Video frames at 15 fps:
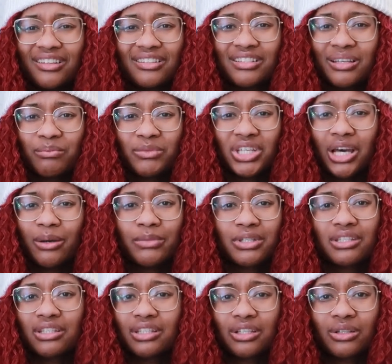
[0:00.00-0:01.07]

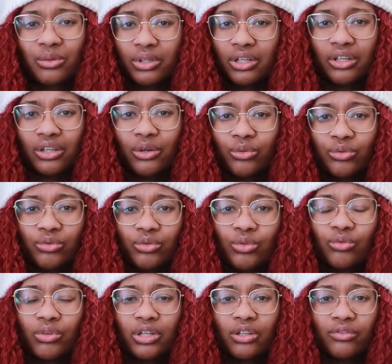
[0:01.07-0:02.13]
sometimes the needle can go
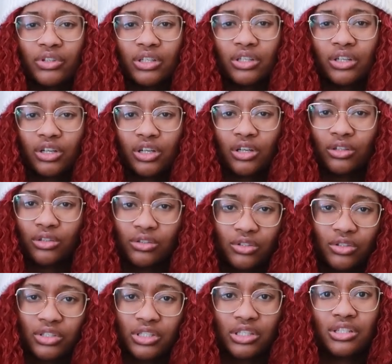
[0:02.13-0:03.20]
through one of the
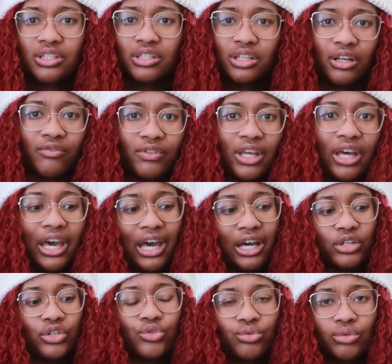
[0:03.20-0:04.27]
curls instead of the
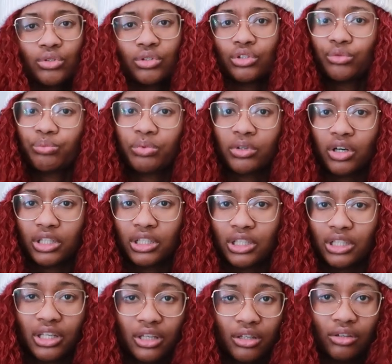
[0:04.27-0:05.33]
actual loop on
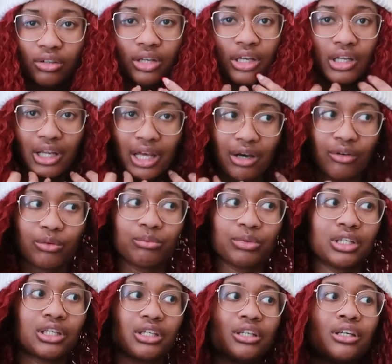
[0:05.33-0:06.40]
the needle and that would
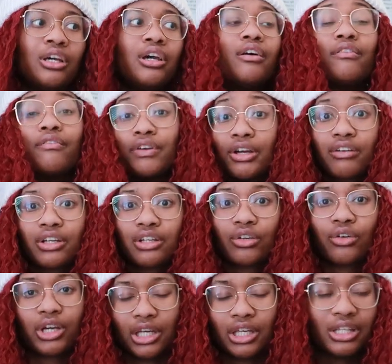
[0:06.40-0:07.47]
be very
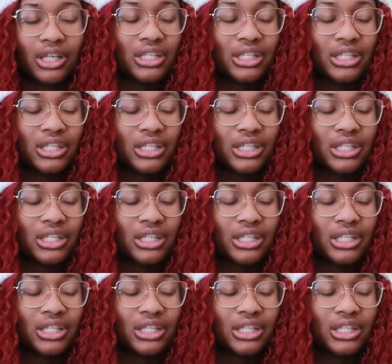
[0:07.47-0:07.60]
annoying. It